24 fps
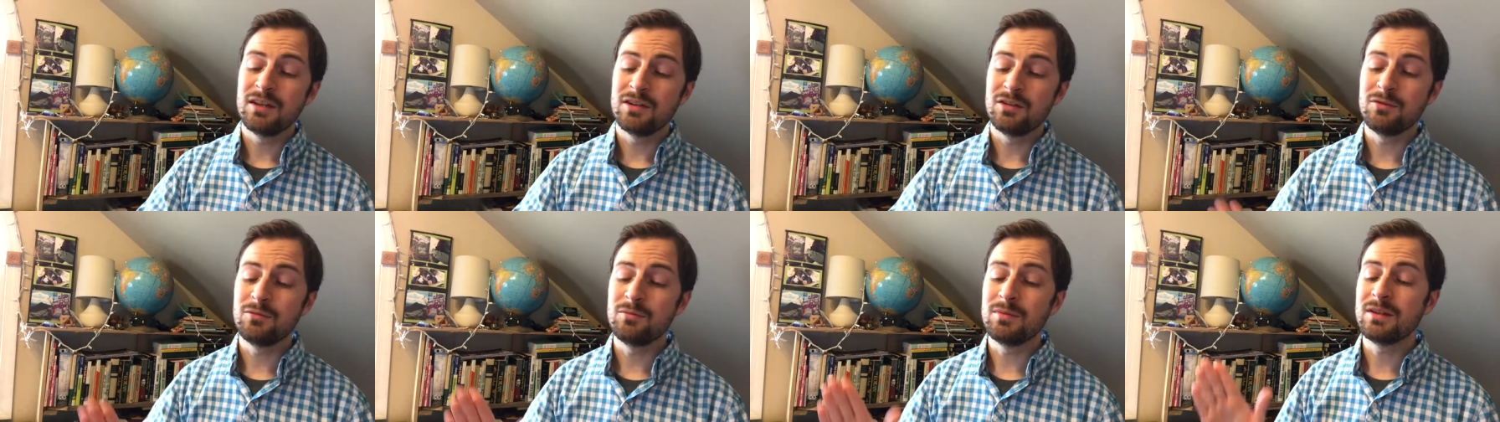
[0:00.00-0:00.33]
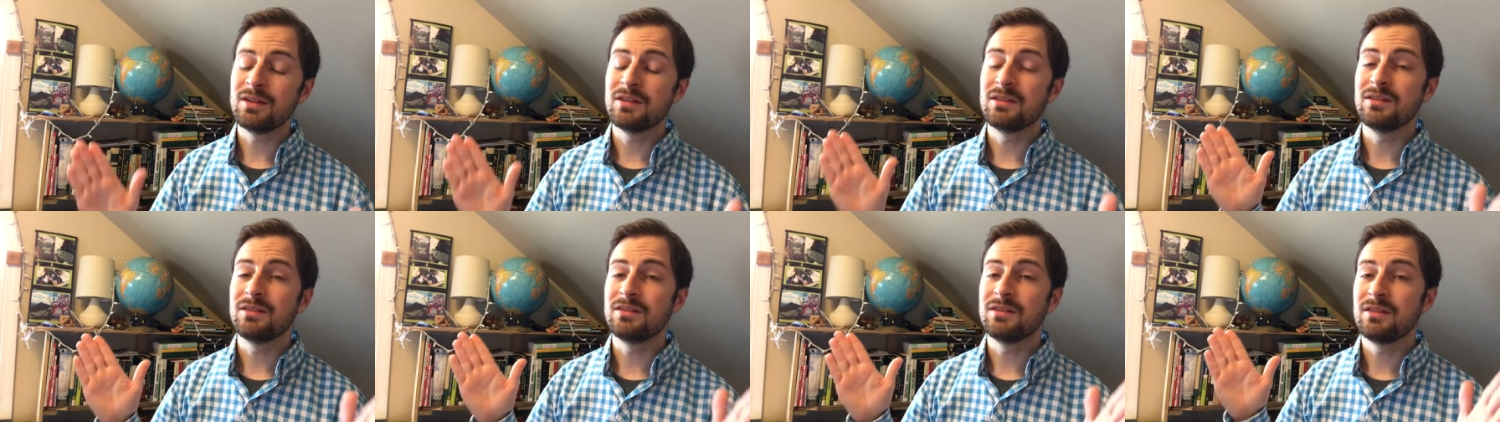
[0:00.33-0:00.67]
You do it
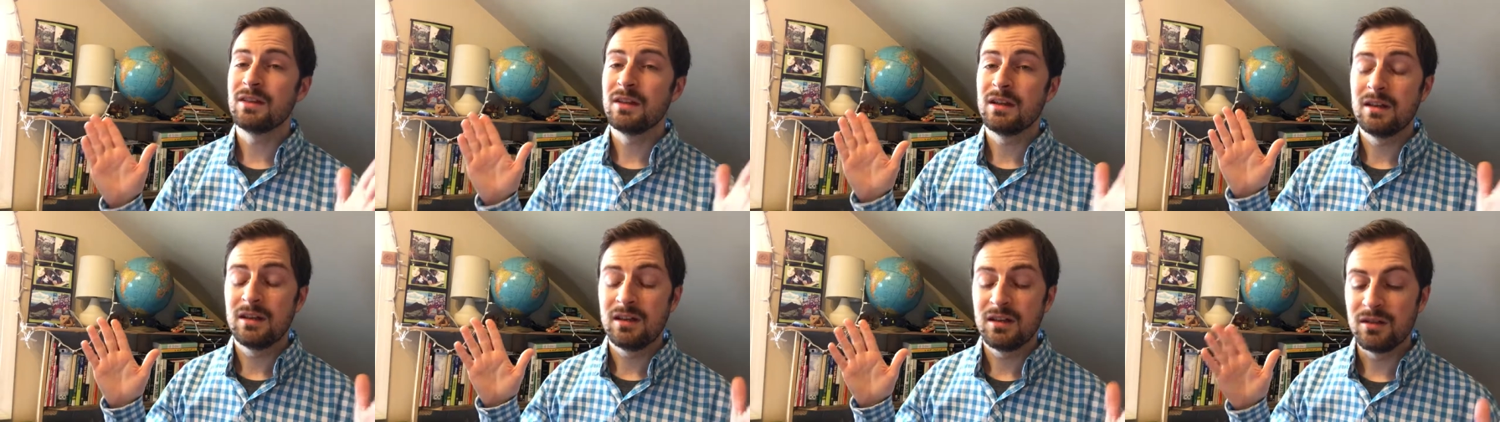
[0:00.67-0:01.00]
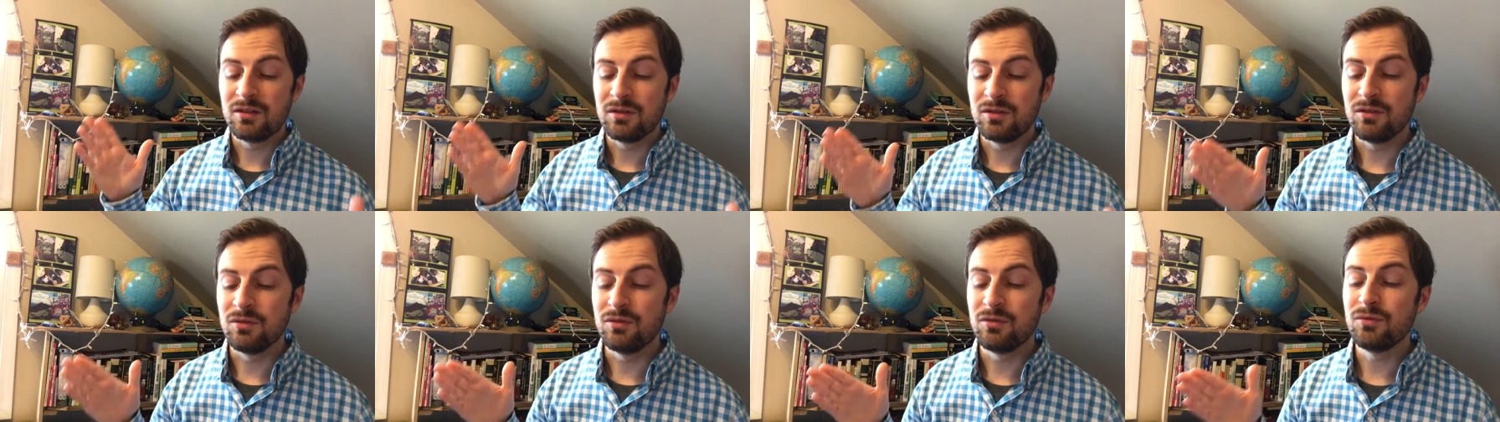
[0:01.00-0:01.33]
because
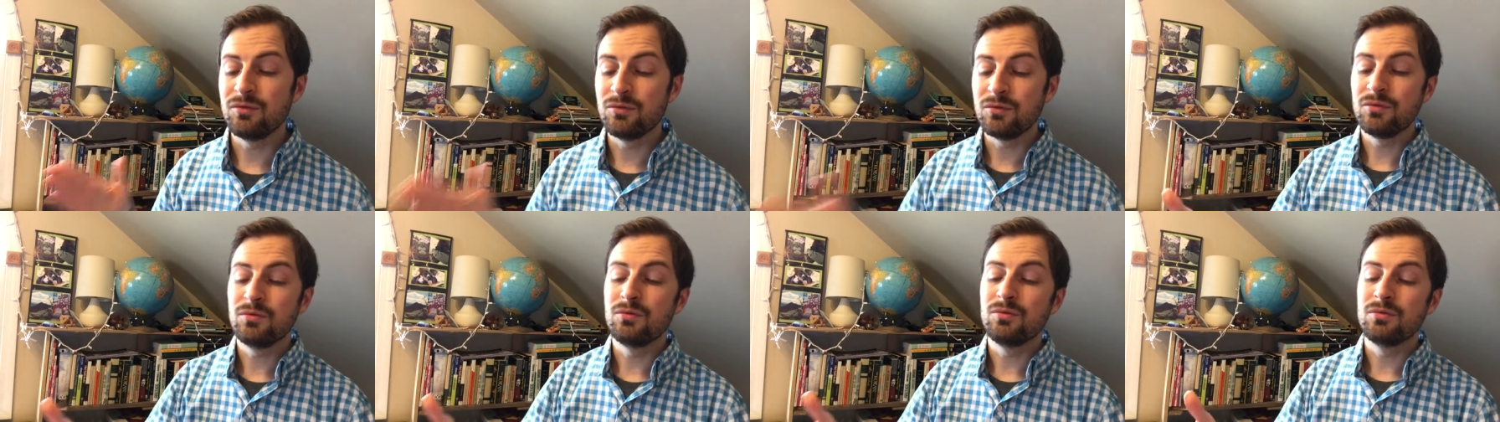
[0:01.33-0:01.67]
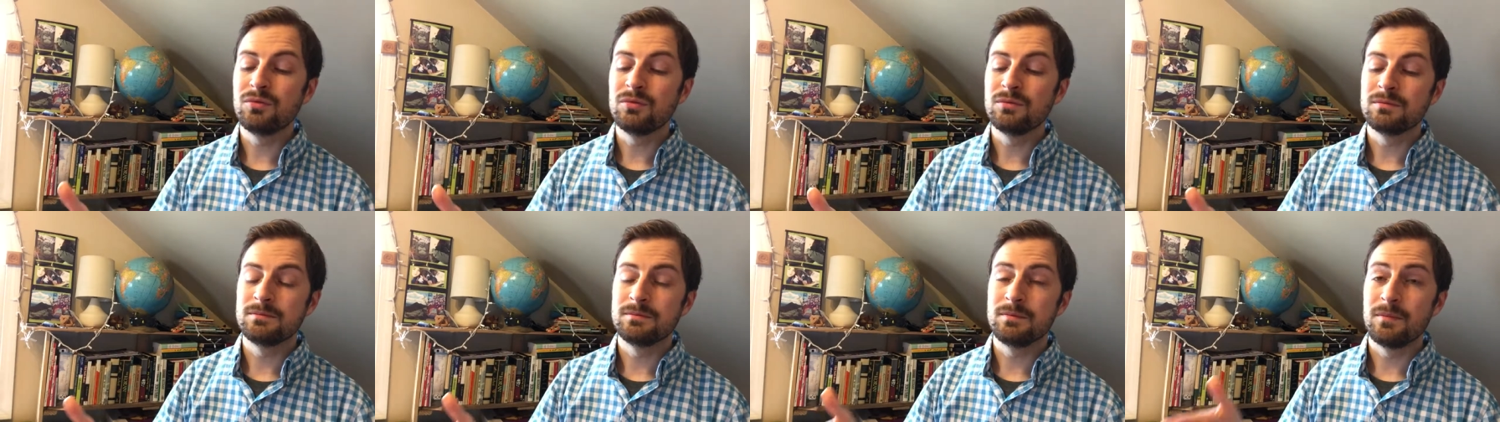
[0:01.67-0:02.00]

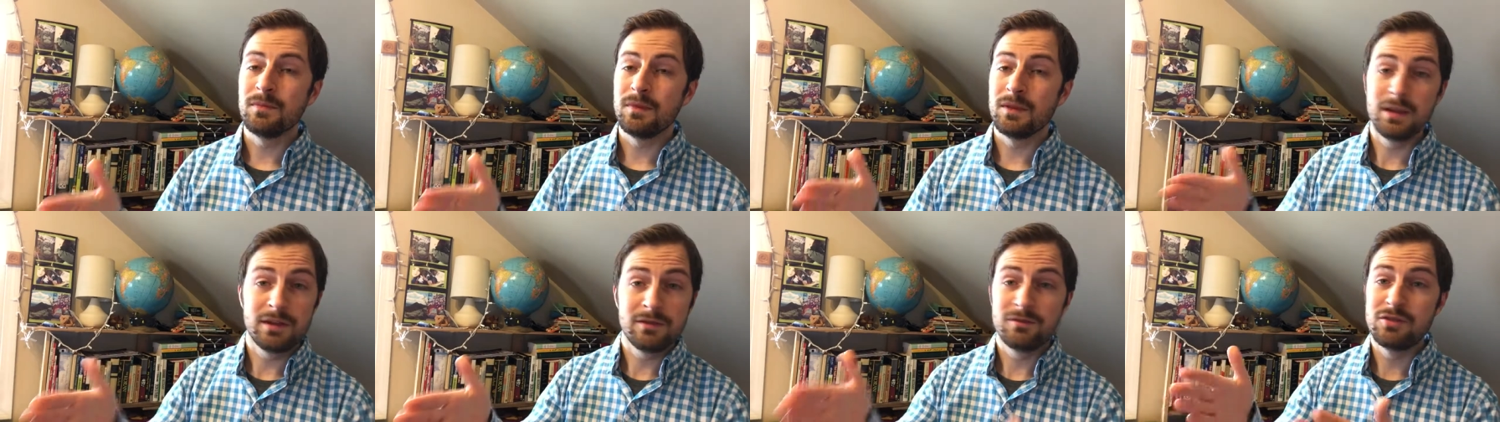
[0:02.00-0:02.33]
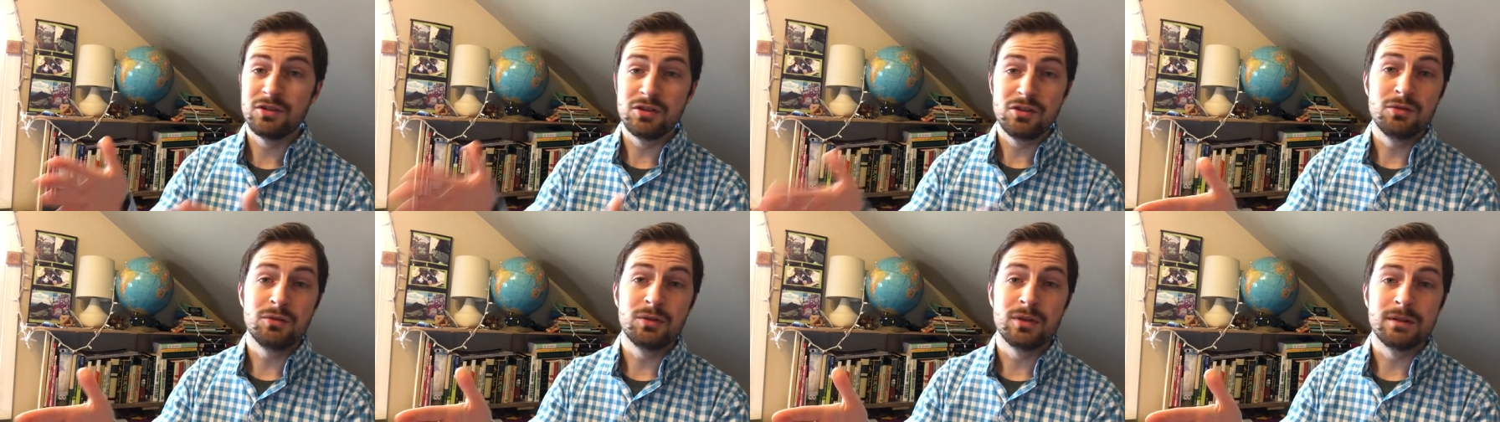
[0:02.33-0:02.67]
you love
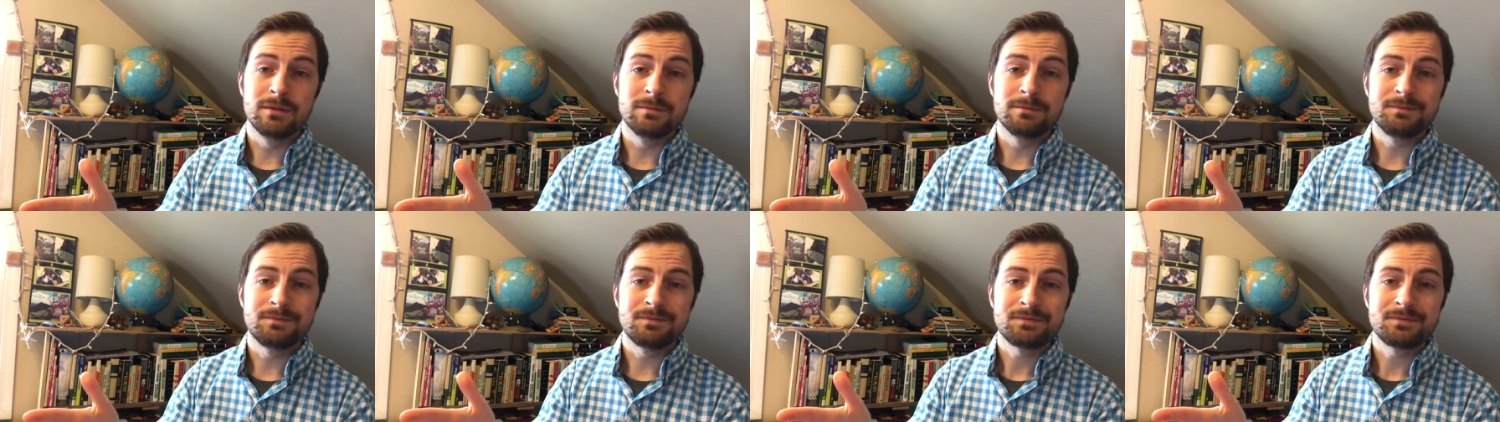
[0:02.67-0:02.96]
to do it